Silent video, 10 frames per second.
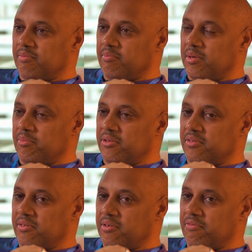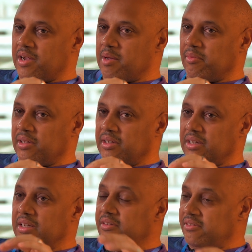members of your family
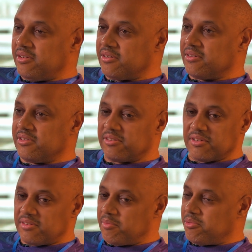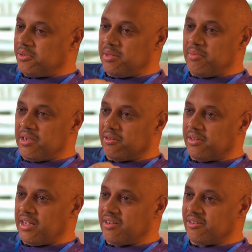easier, just a simple email
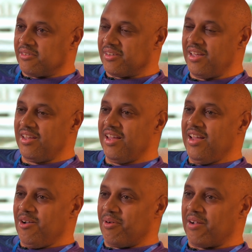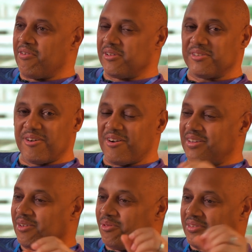now. When I first
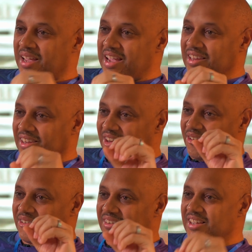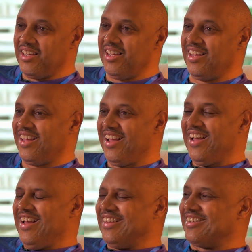started, it was hand letters.
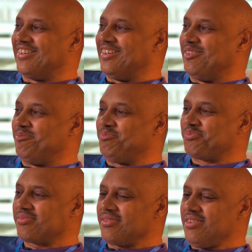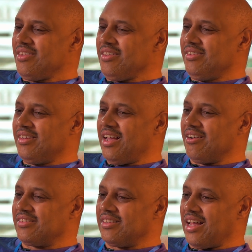so so now
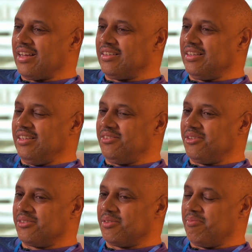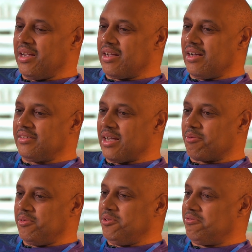it's a lot easier to make contact
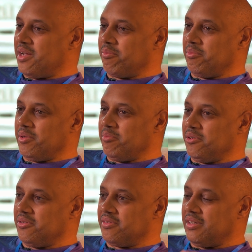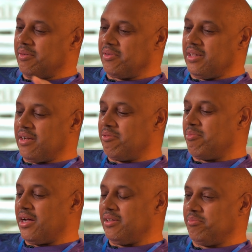with new family members and then get
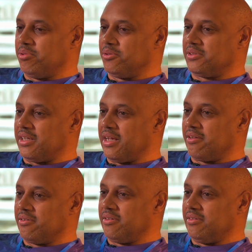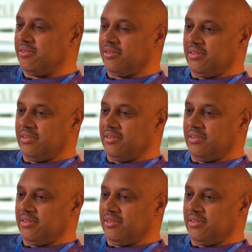everybody pulled together, and